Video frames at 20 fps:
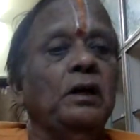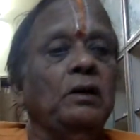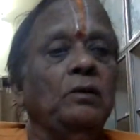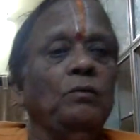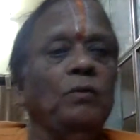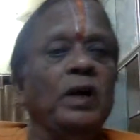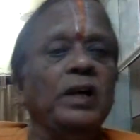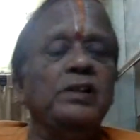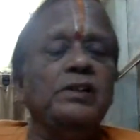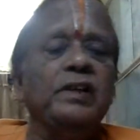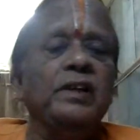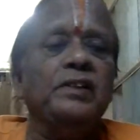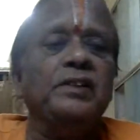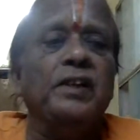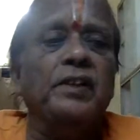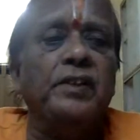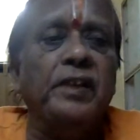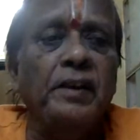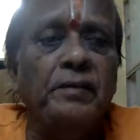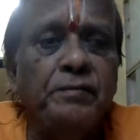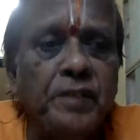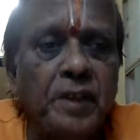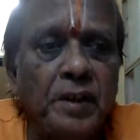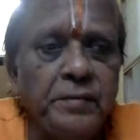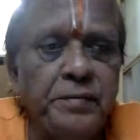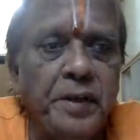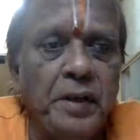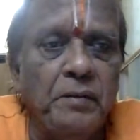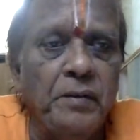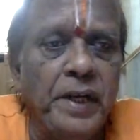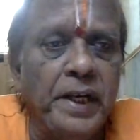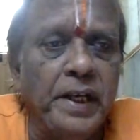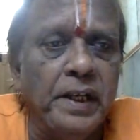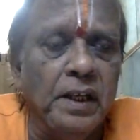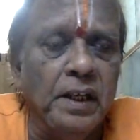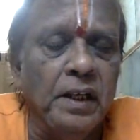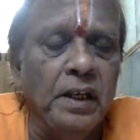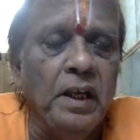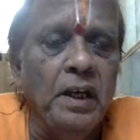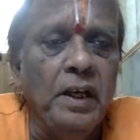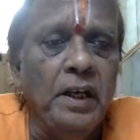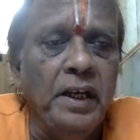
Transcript: once there's a theft of your vehicle,